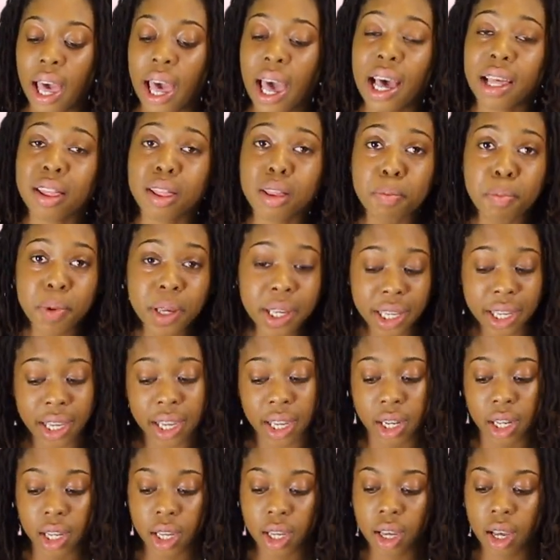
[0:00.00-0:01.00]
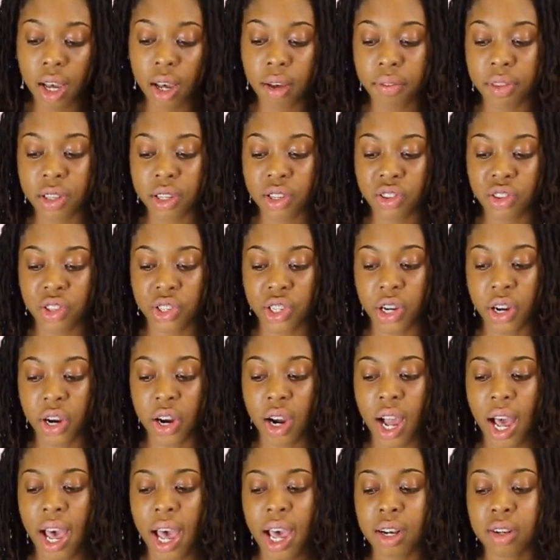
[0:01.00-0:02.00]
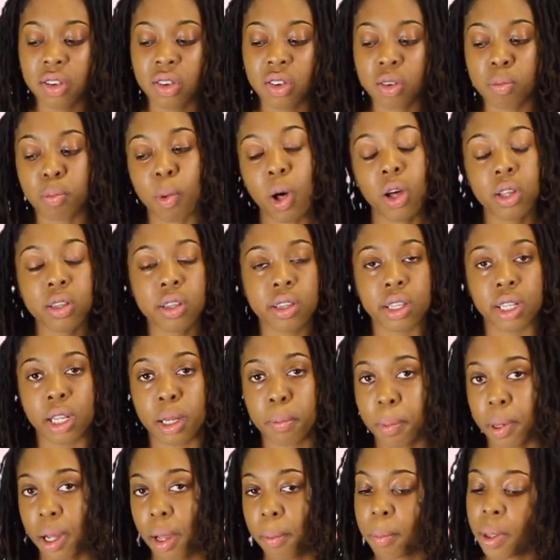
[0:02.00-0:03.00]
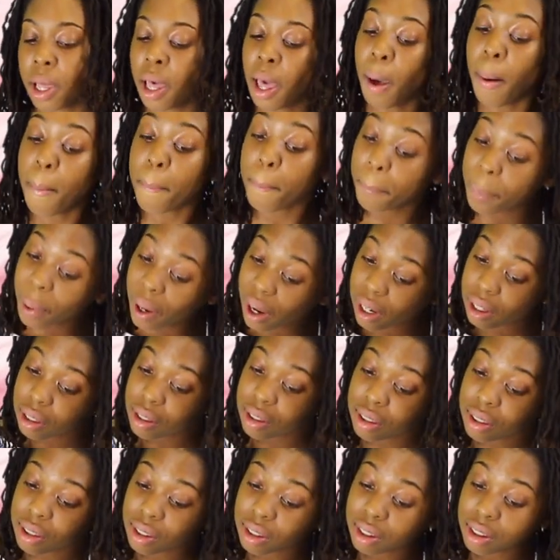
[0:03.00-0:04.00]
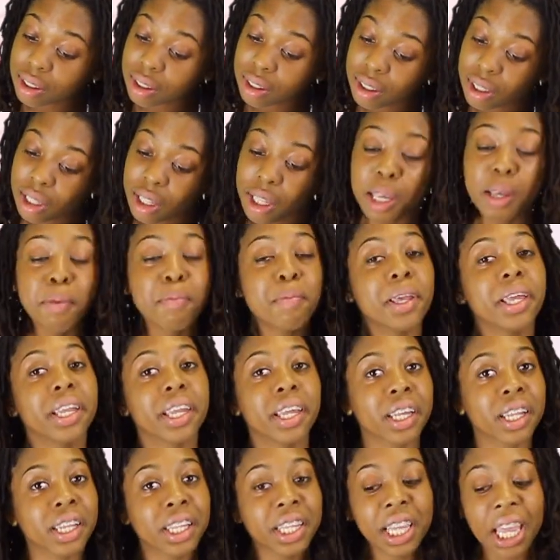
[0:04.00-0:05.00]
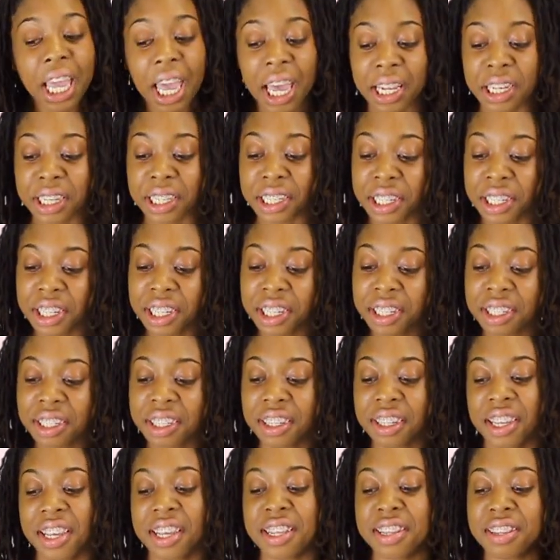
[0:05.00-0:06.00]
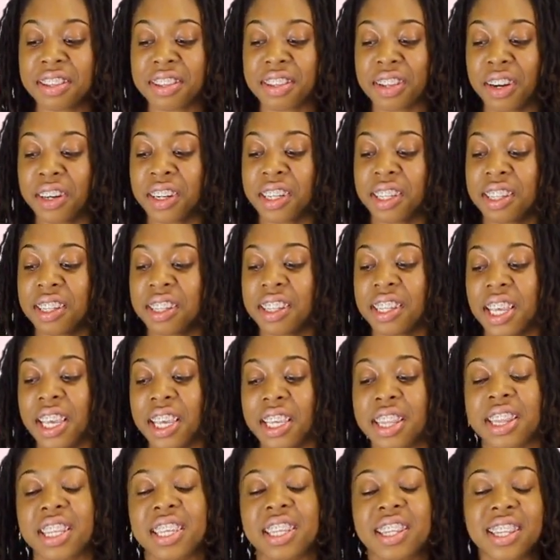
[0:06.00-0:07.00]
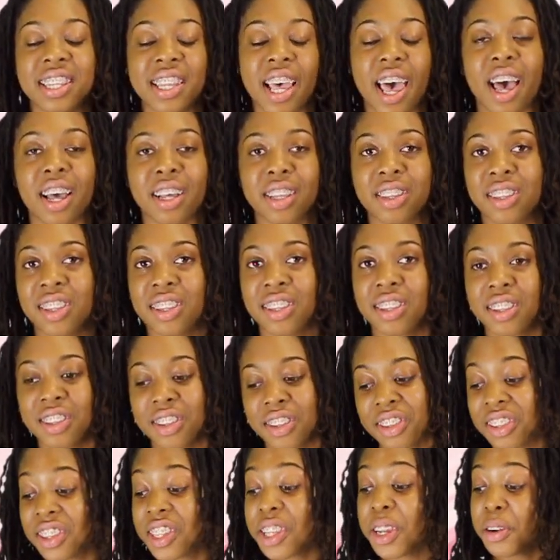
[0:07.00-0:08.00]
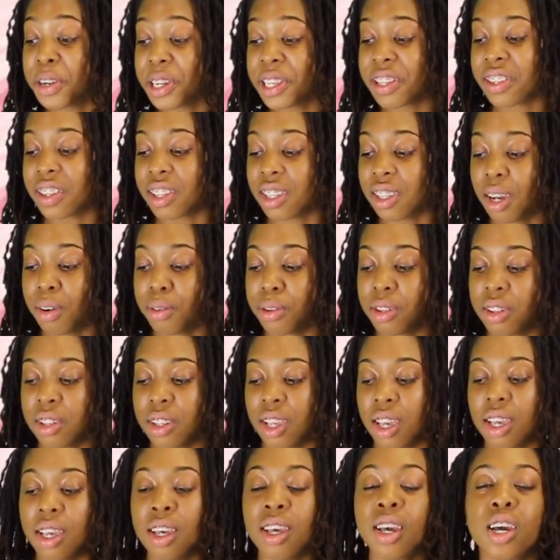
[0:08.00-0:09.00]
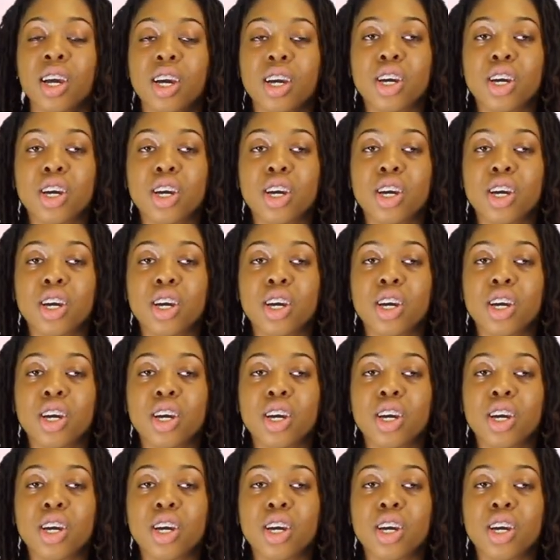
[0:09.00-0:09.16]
At the beginning of this year, I had a small slip up, but immediately ended it and started to take this task seriously, I would say.